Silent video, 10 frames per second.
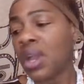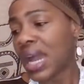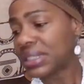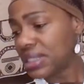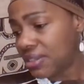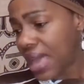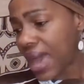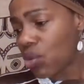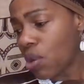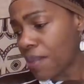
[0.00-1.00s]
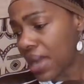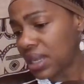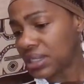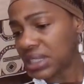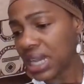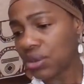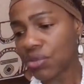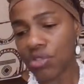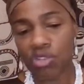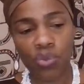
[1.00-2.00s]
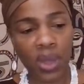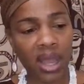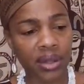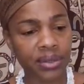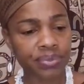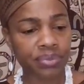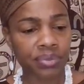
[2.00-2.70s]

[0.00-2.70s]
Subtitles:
I did that on my containers as well.